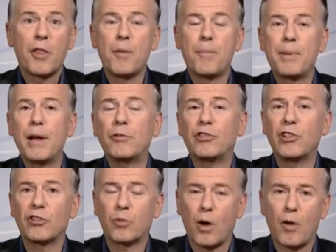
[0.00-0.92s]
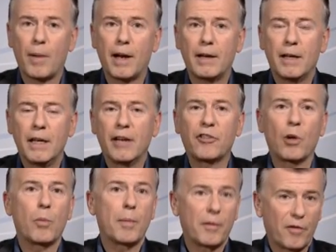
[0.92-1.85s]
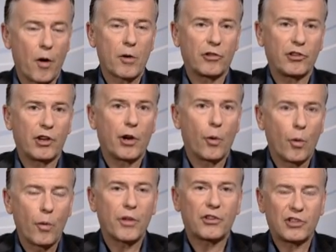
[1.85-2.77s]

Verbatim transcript: The beauty as well, mate, is that we'll be focusing on all the